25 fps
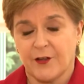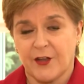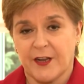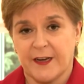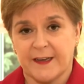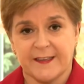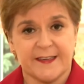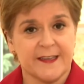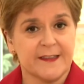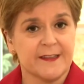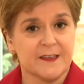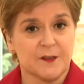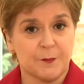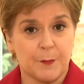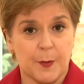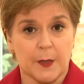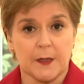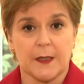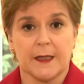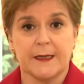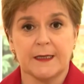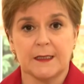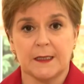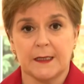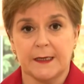how can I say this
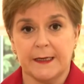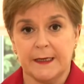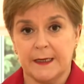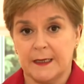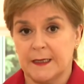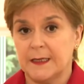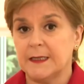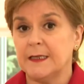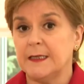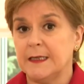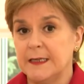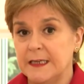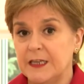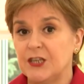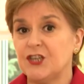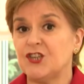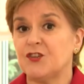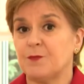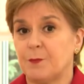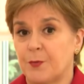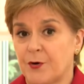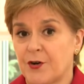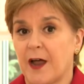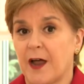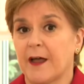politely,
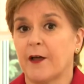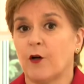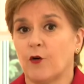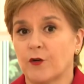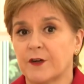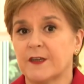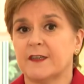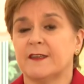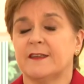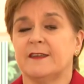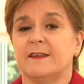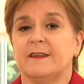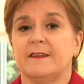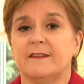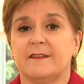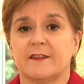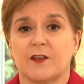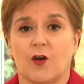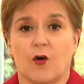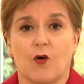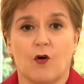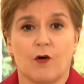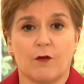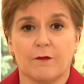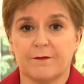niche priorities
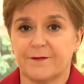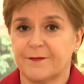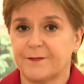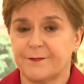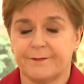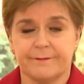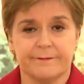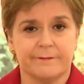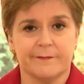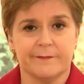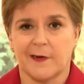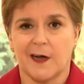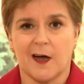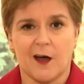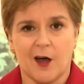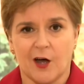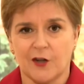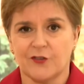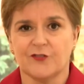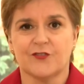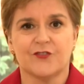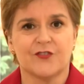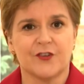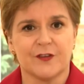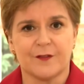of
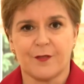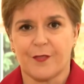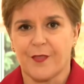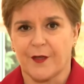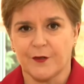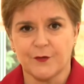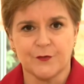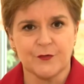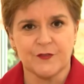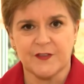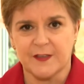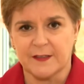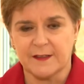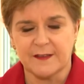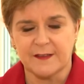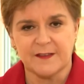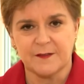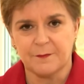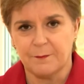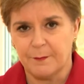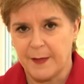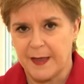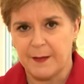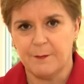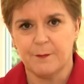
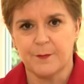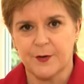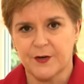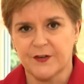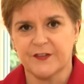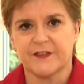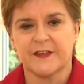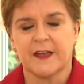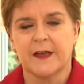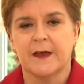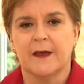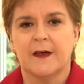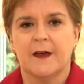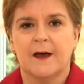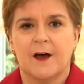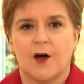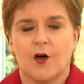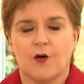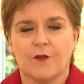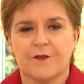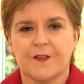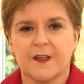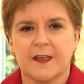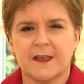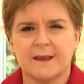100,000 members
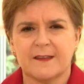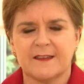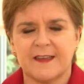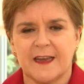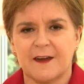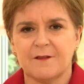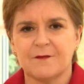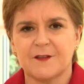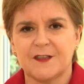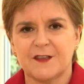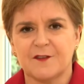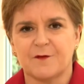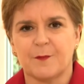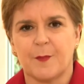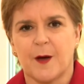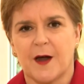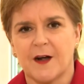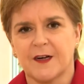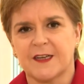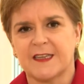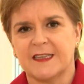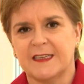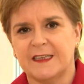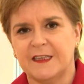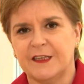of the Conservative
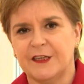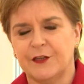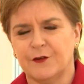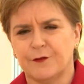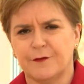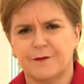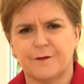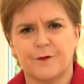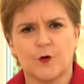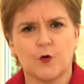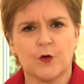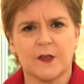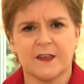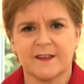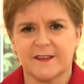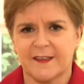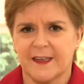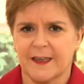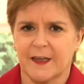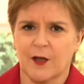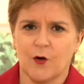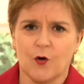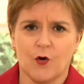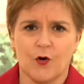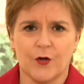Party, you know,
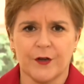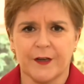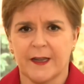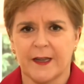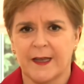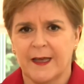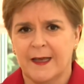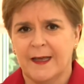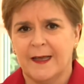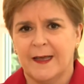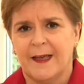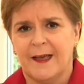focusing on